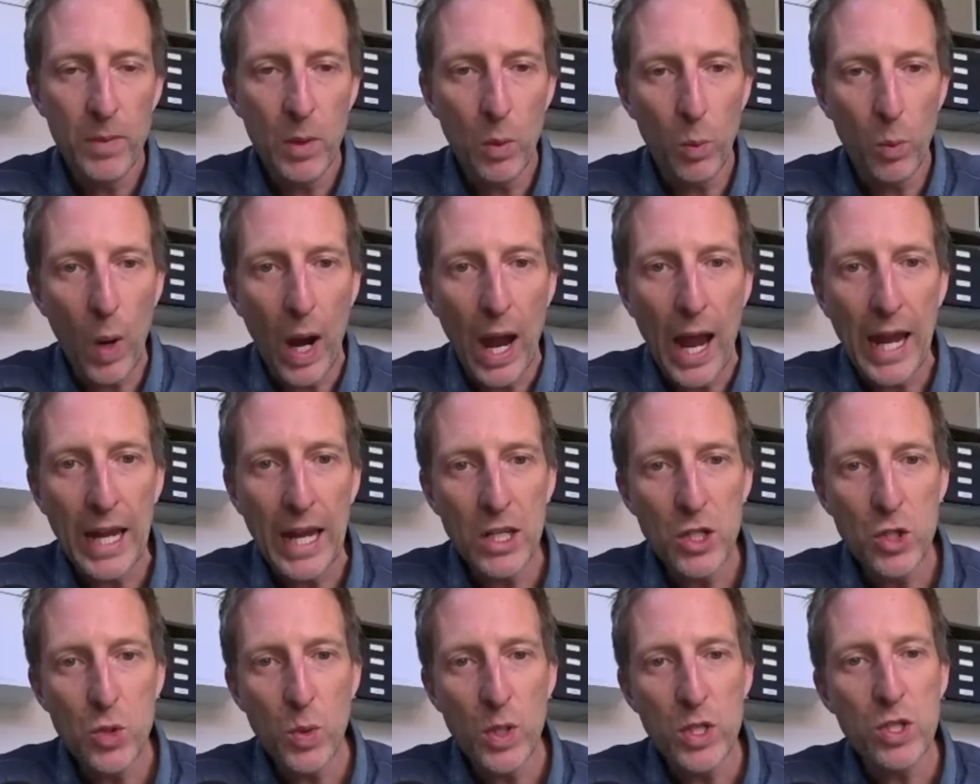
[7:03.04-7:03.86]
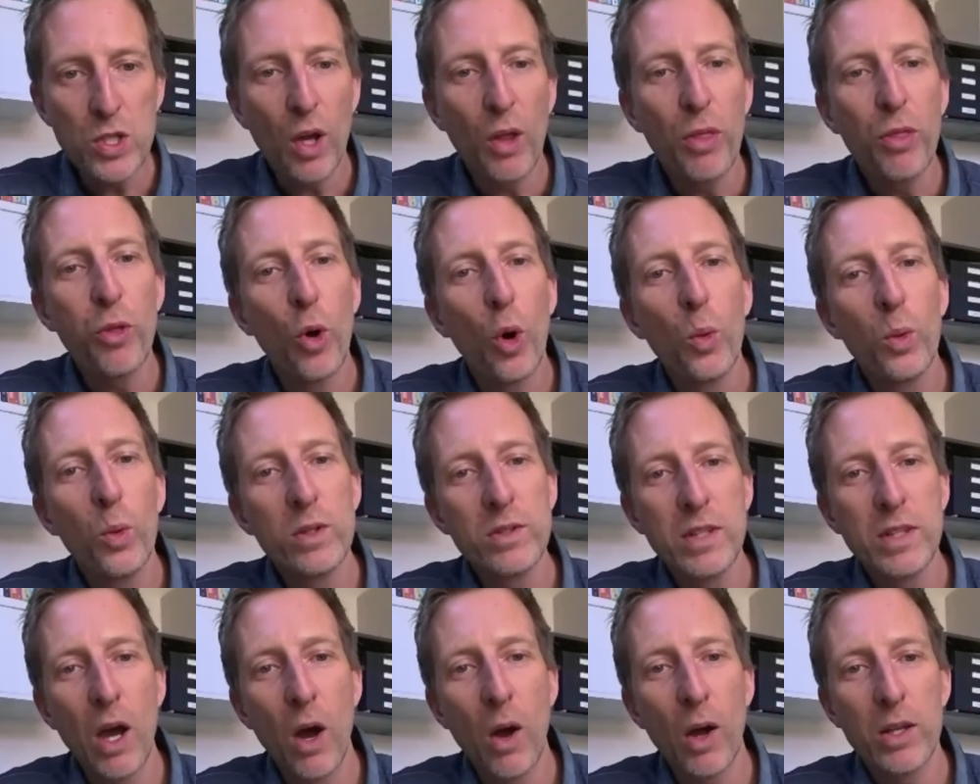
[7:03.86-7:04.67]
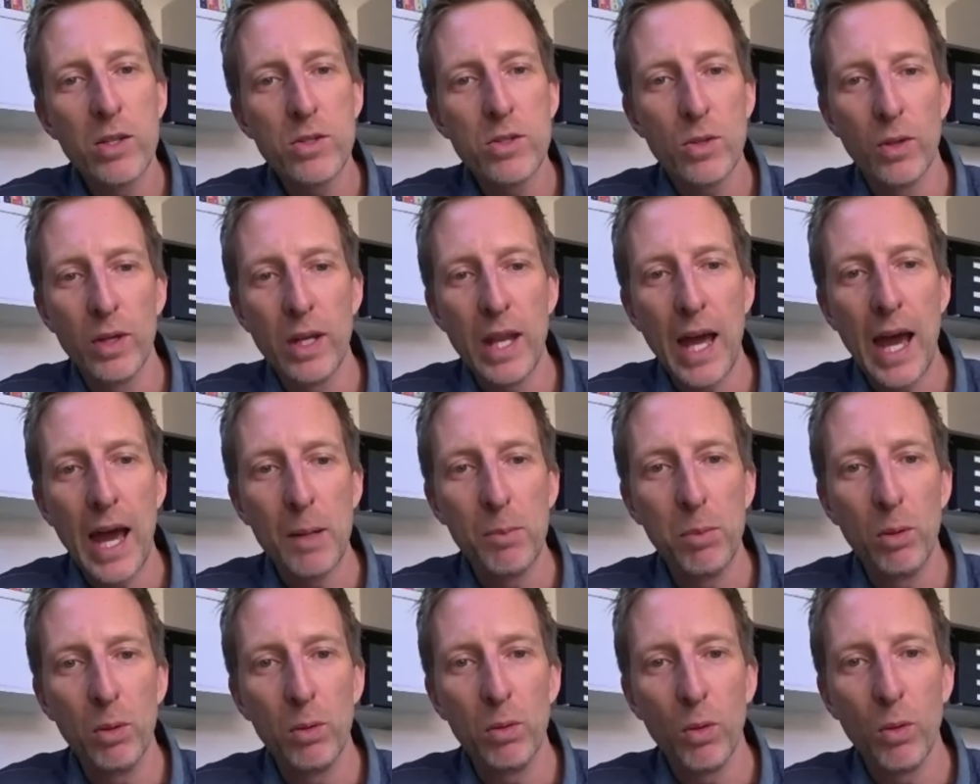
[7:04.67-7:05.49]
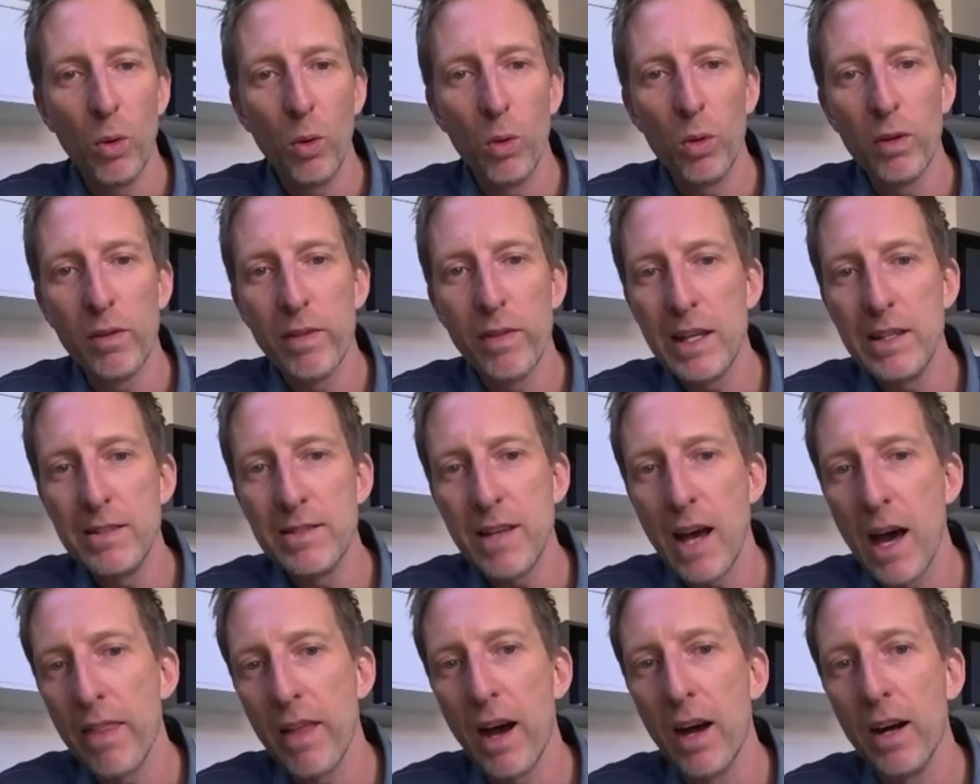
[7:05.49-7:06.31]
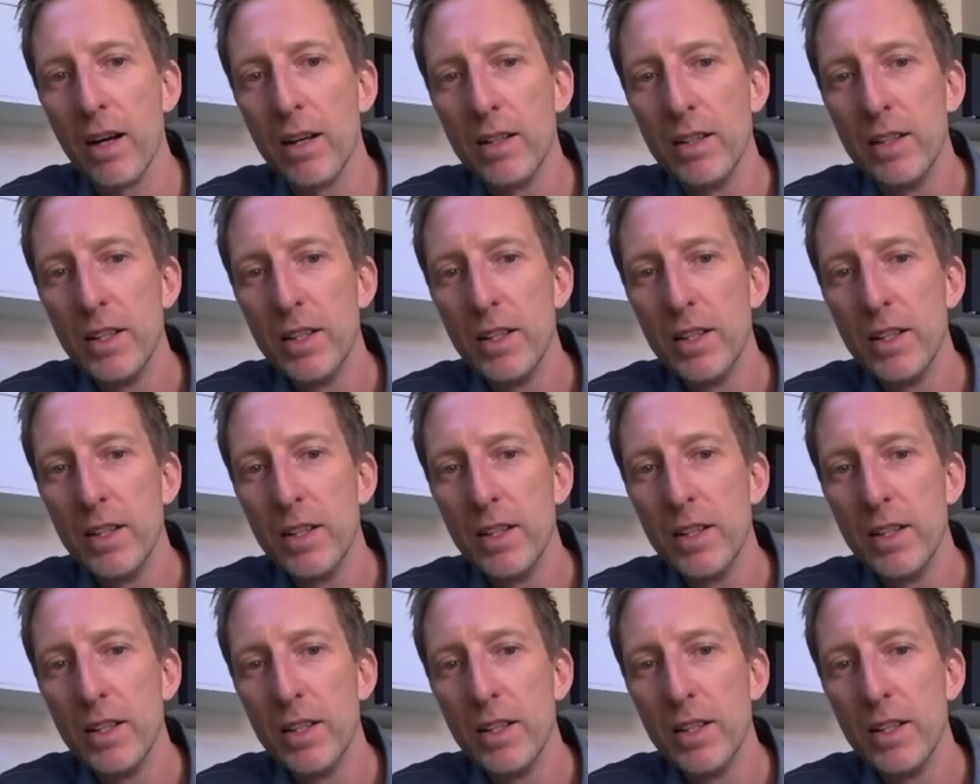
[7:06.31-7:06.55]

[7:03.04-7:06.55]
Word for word: wage, which I thought was going to enable all of these other